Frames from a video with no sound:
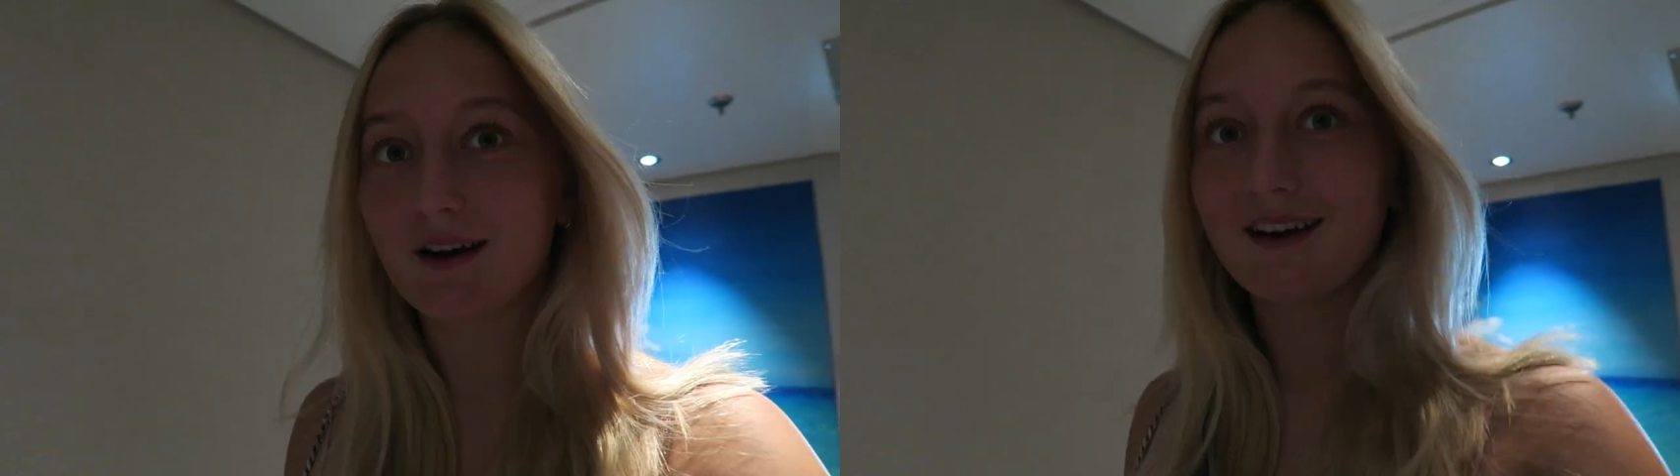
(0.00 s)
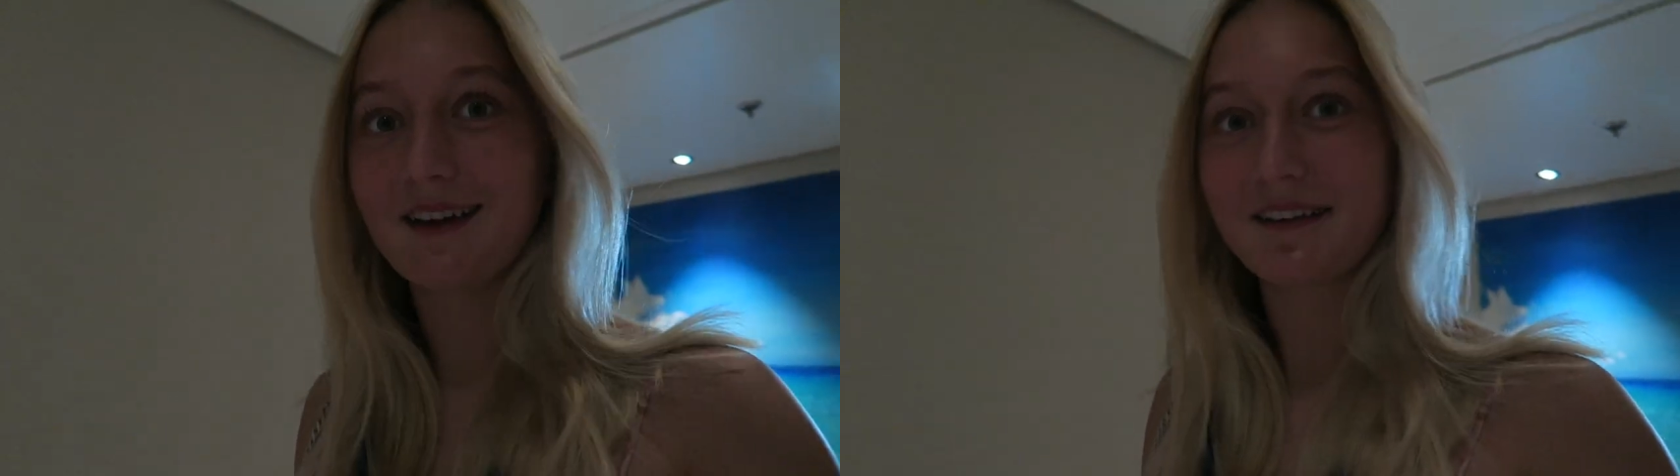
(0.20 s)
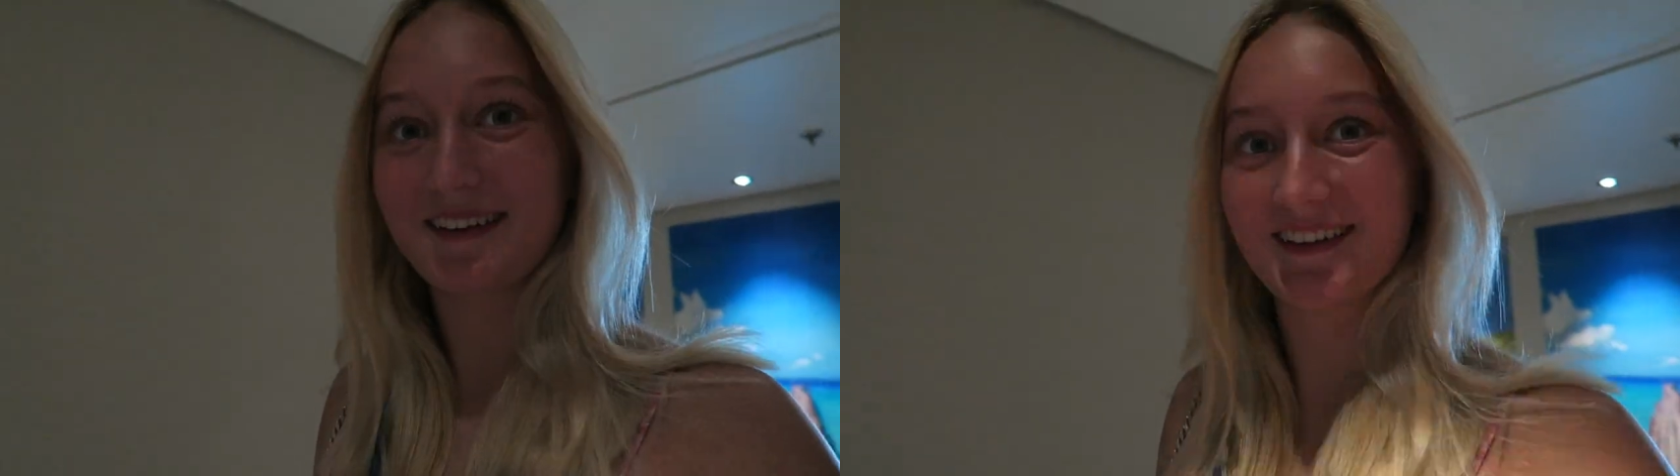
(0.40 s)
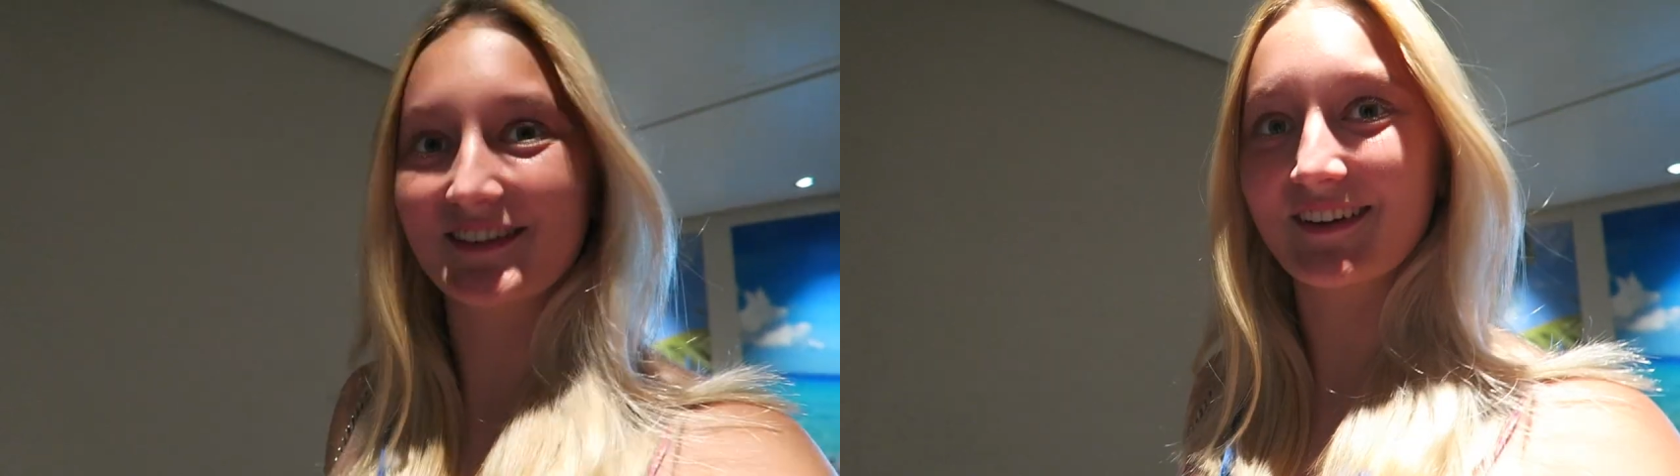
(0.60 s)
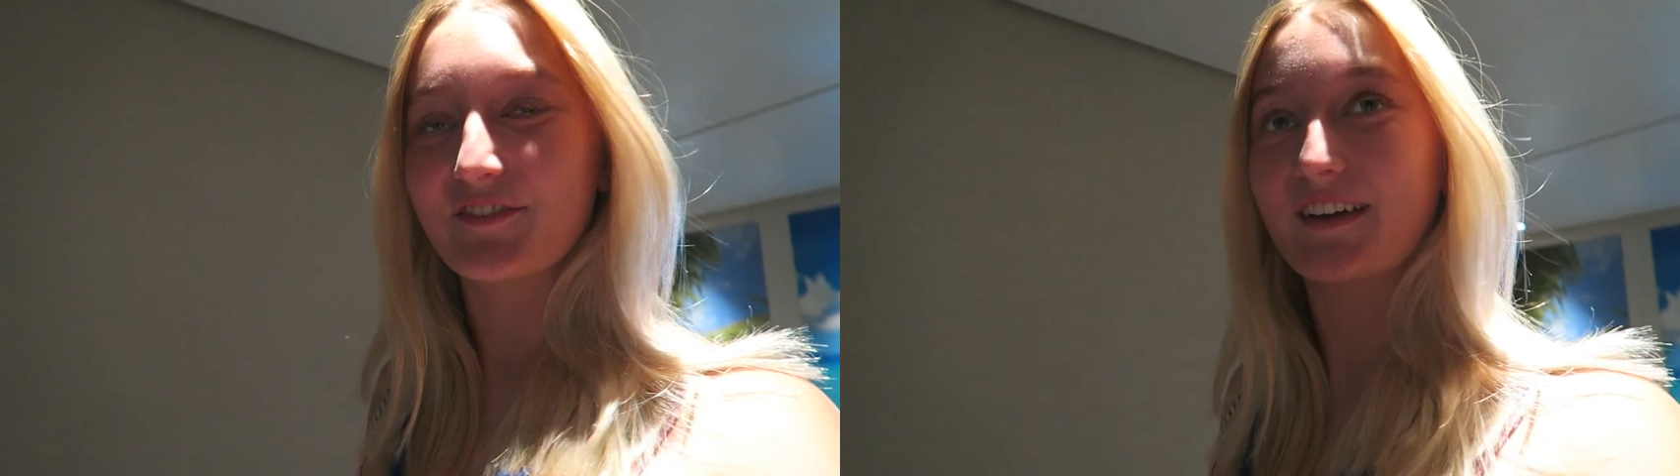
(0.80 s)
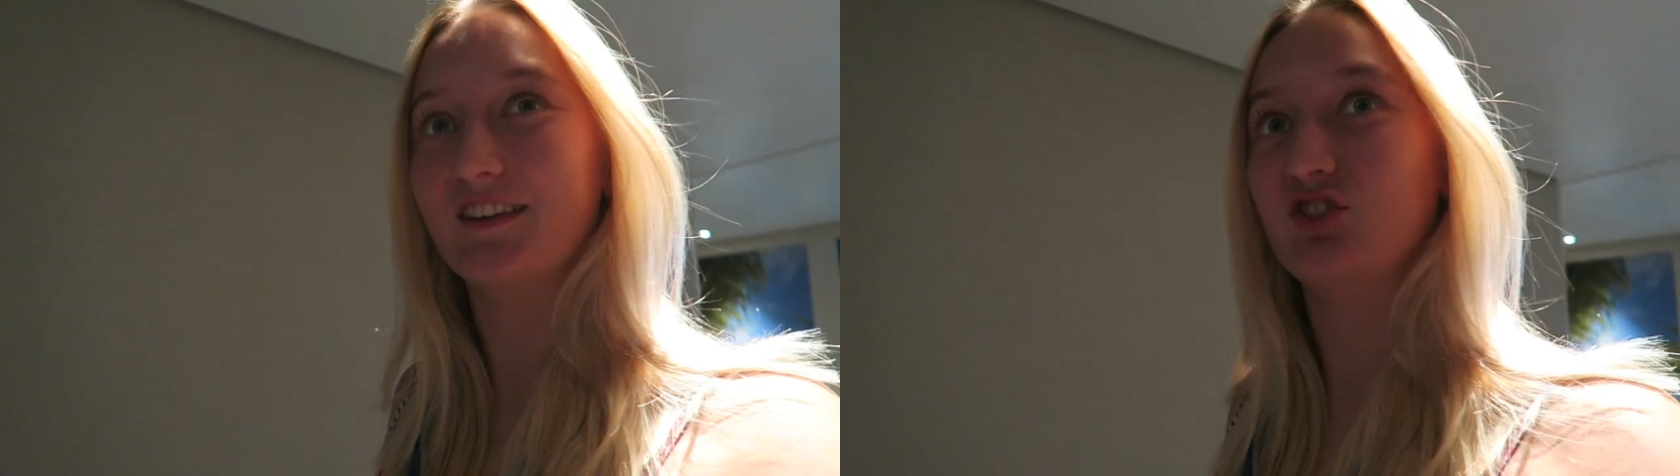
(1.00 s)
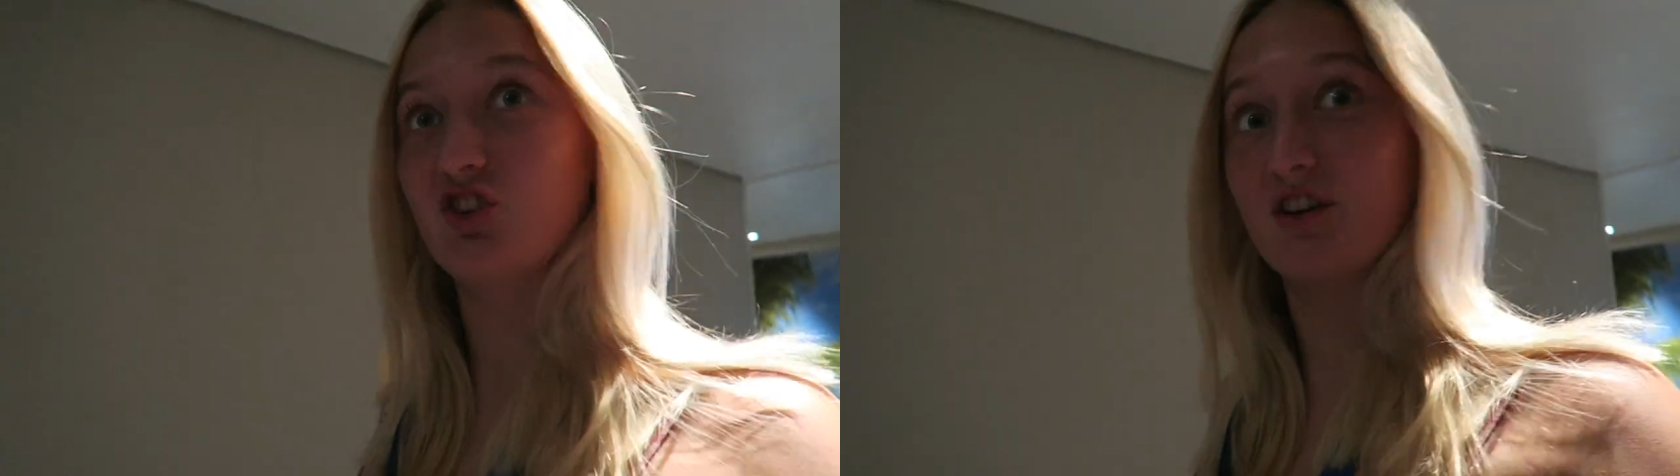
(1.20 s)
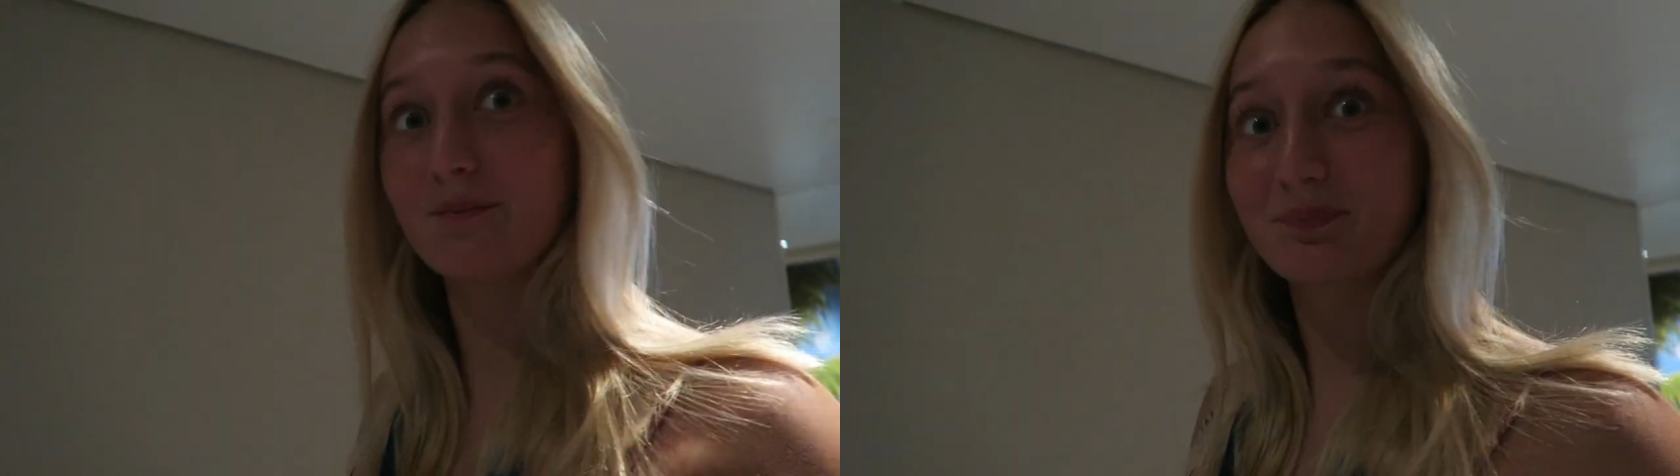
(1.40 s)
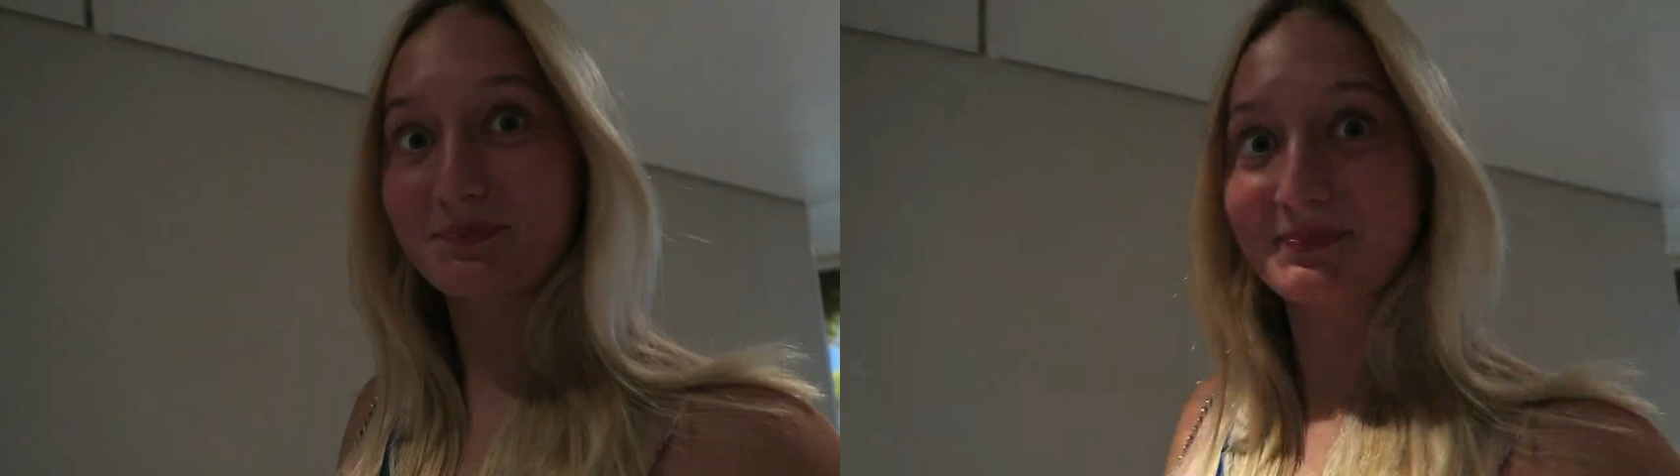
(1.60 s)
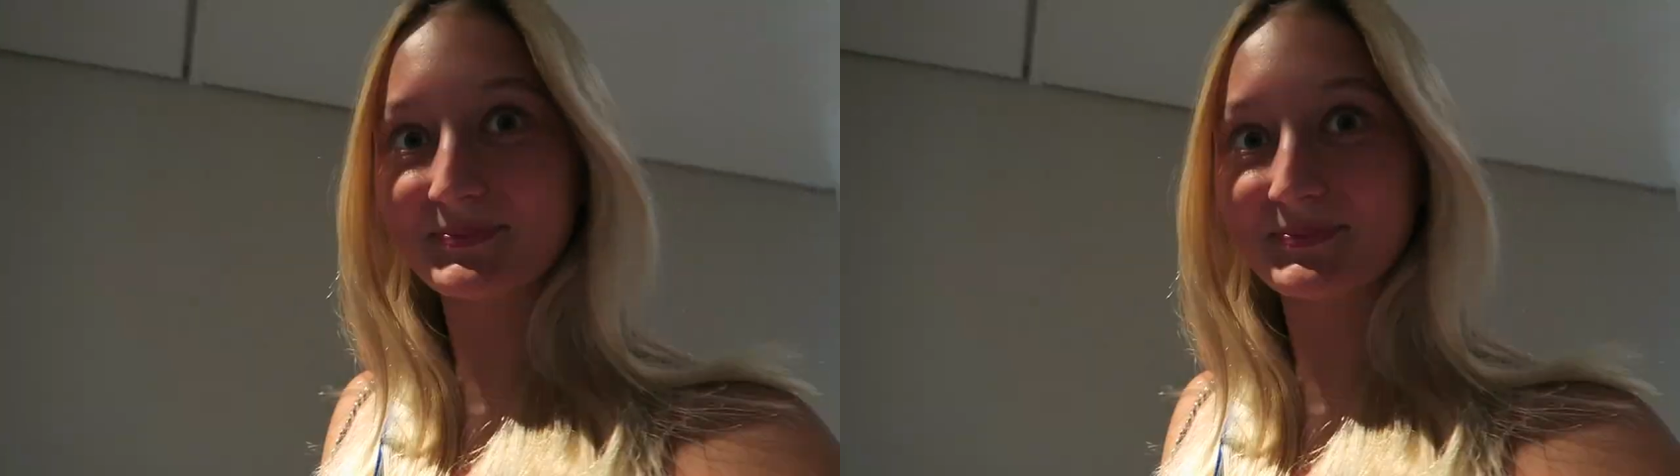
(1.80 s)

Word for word: I'm gonna try to find a gym.